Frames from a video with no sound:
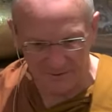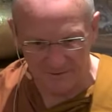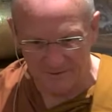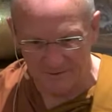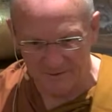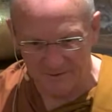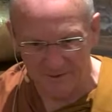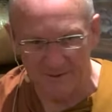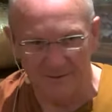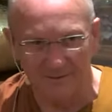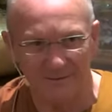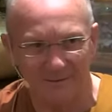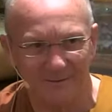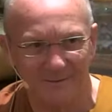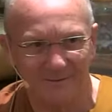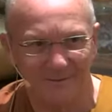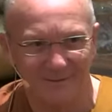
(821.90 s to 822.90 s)
and there,
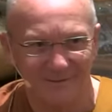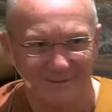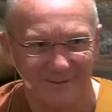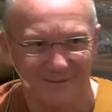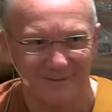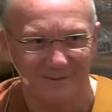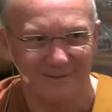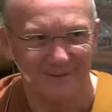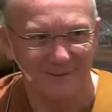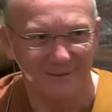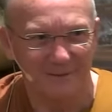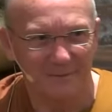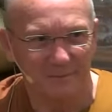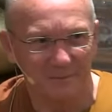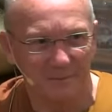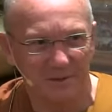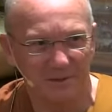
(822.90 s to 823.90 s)

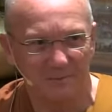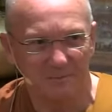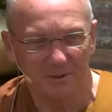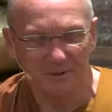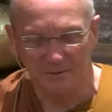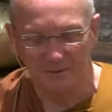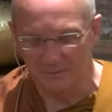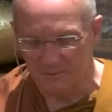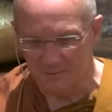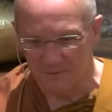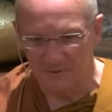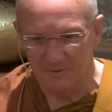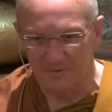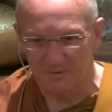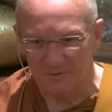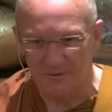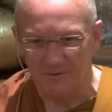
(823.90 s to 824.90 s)
me and my
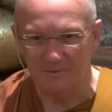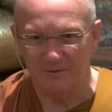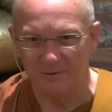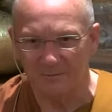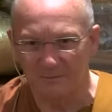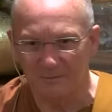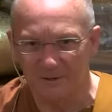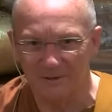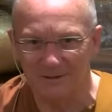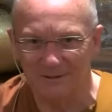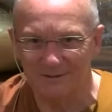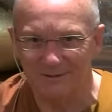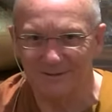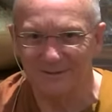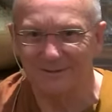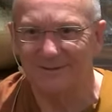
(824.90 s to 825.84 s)
wandering mind,